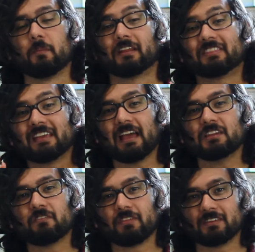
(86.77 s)
but at the
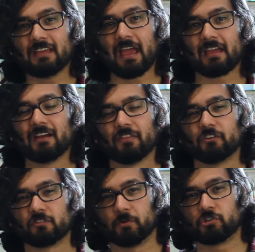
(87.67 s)
end of the day,
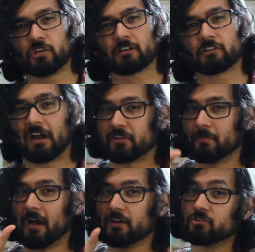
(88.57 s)
there's a projector either behind